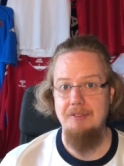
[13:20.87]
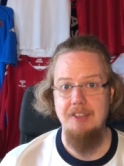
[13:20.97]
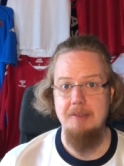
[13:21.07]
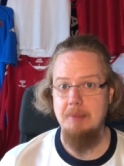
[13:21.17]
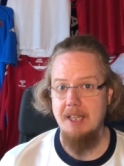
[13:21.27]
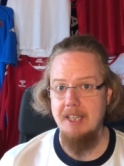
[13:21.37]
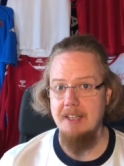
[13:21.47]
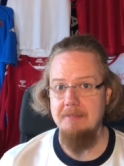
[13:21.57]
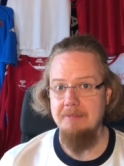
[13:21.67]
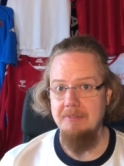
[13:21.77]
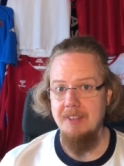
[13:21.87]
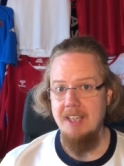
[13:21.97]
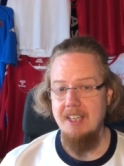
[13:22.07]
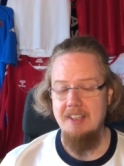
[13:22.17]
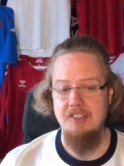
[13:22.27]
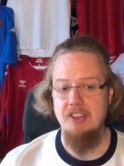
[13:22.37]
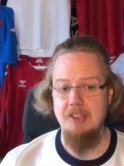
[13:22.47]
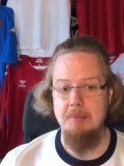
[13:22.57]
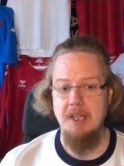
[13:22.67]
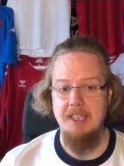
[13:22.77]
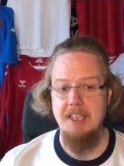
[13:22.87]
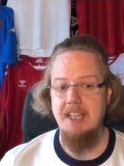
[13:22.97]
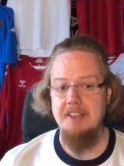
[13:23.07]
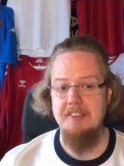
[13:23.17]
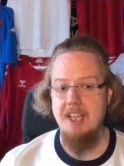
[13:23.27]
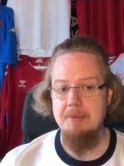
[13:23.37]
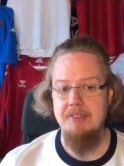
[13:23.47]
if that player is gonna play the next game.